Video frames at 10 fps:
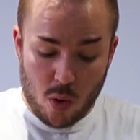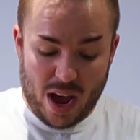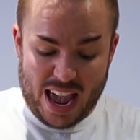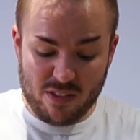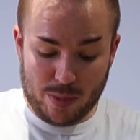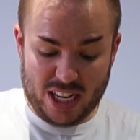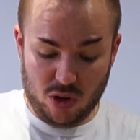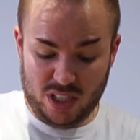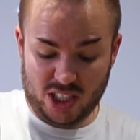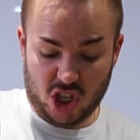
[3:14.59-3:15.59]
why everybody
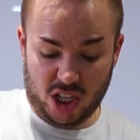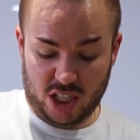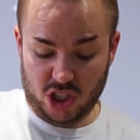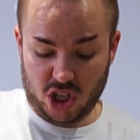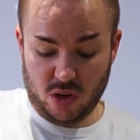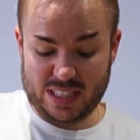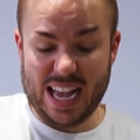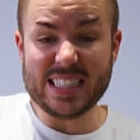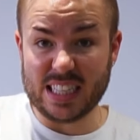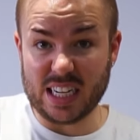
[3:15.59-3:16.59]
who does cooking shows
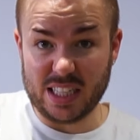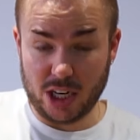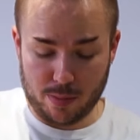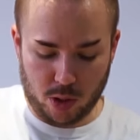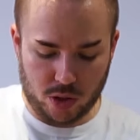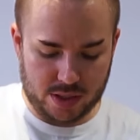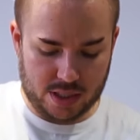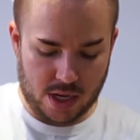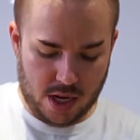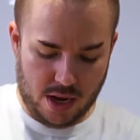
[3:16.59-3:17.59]
has the clear
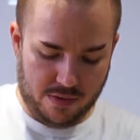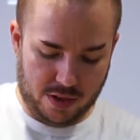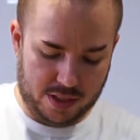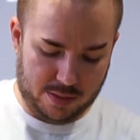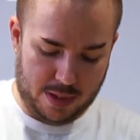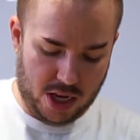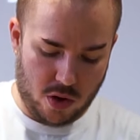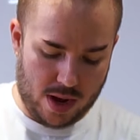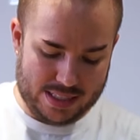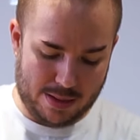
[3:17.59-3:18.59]
bowls versus me
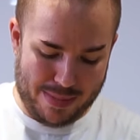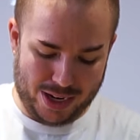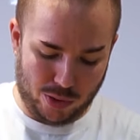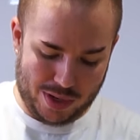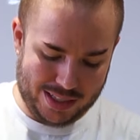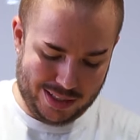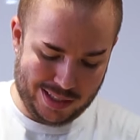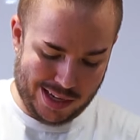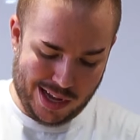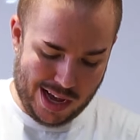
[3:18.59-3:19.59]
who has the metal
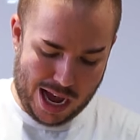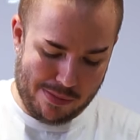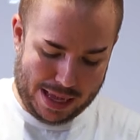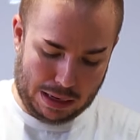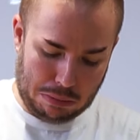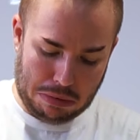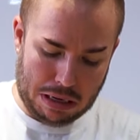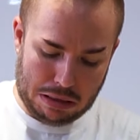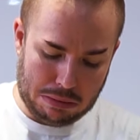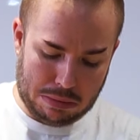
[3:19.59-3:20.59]
ones. I'm like,
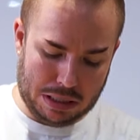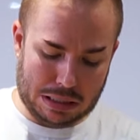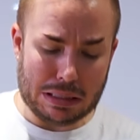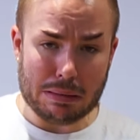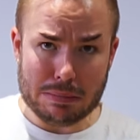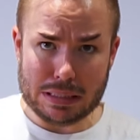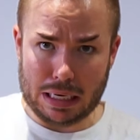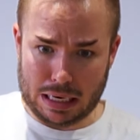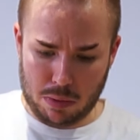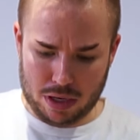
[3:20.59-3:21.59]
well, we're
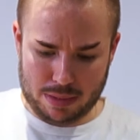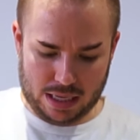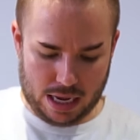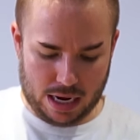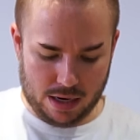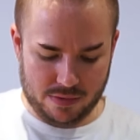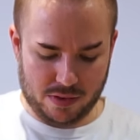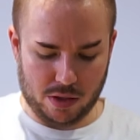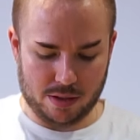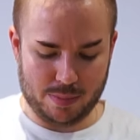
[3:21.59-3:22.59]
clumsy and I want to be
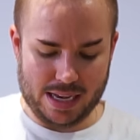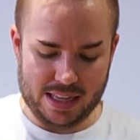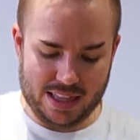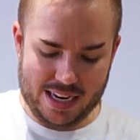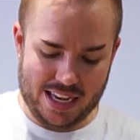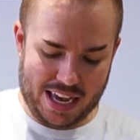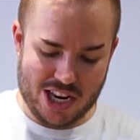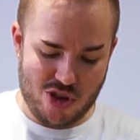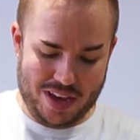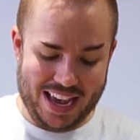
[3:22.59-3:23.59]
careful, but then
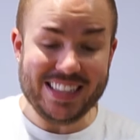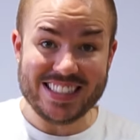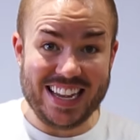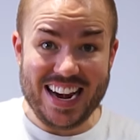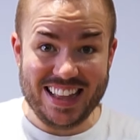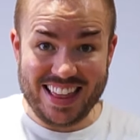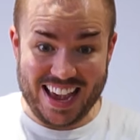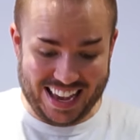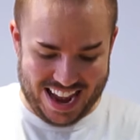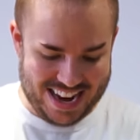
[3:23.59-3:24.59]
again, you can't see
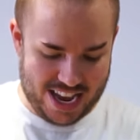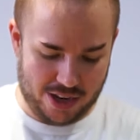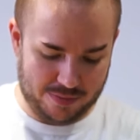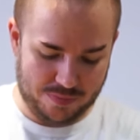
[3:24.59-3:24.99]
anything, can you?